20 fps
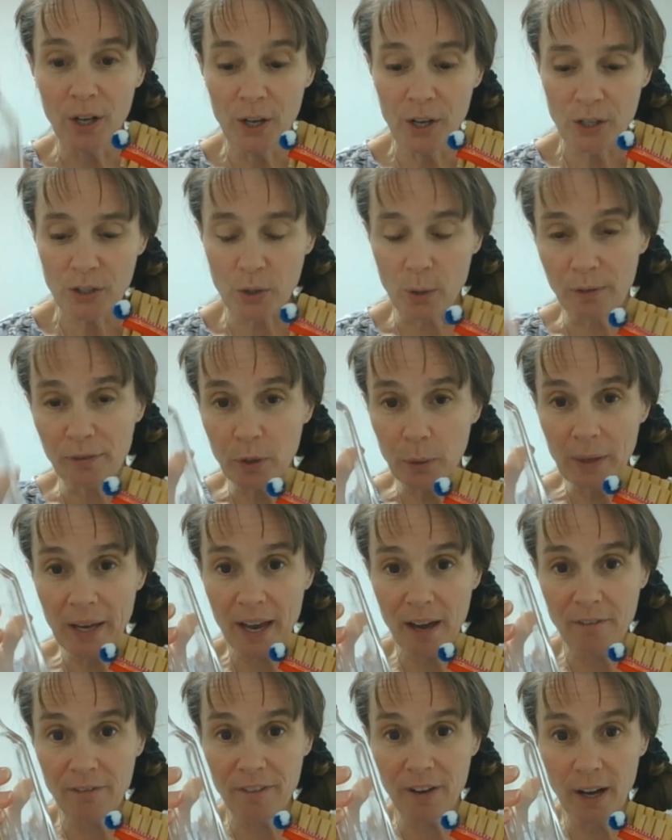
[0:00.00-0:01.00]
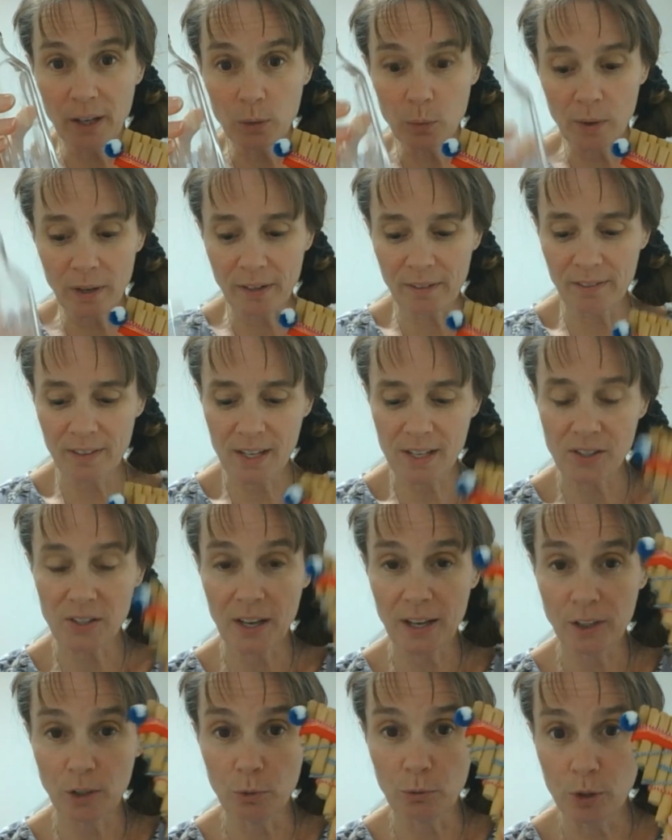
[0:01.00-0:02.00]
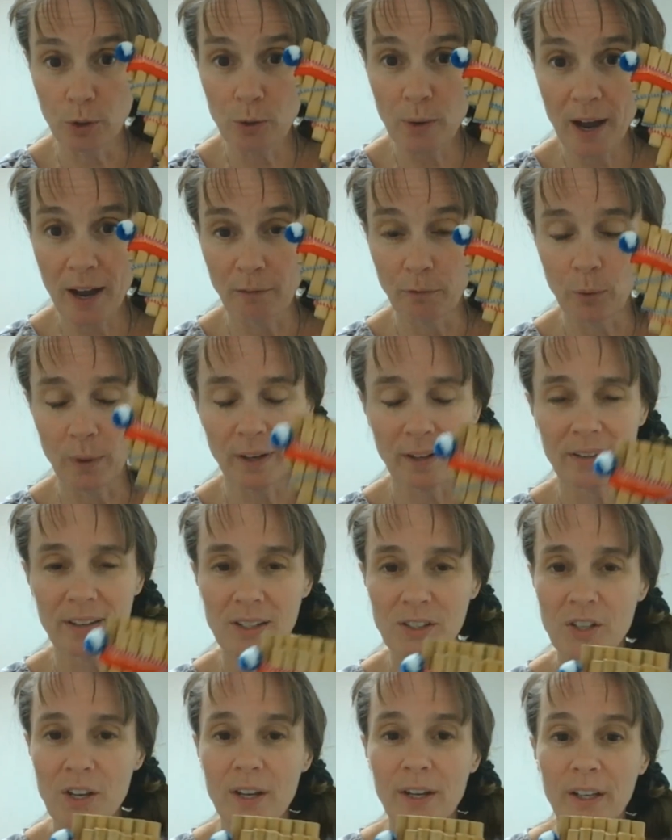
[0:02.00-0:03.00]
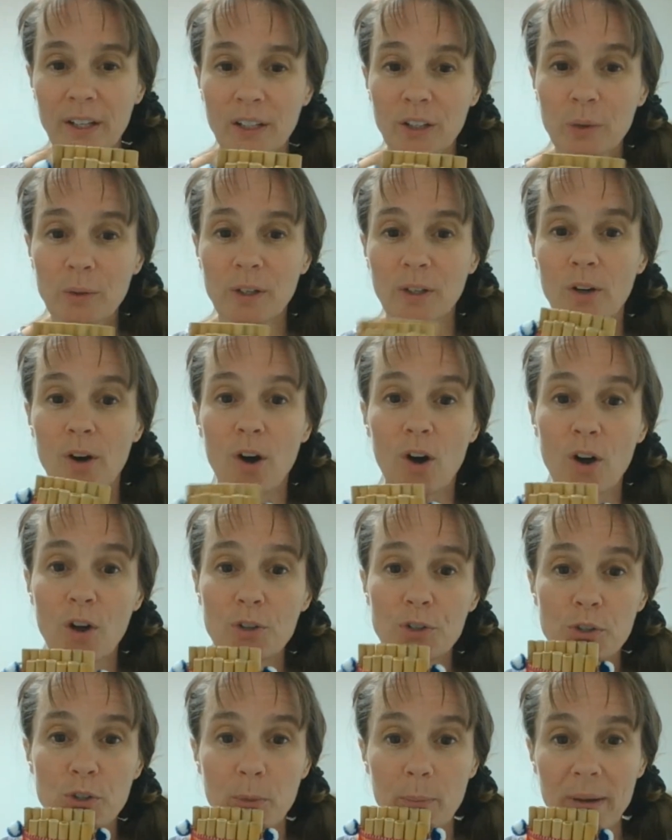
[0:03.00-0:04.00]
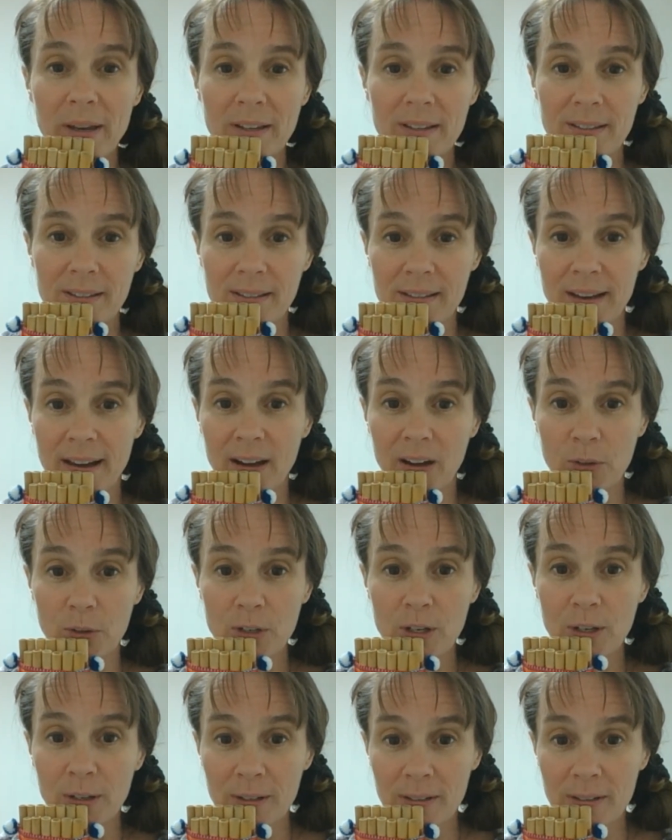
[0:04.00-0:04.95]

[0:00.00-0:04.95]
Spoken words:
So if you can't find one of these, and you do have one of these, you can also make the sound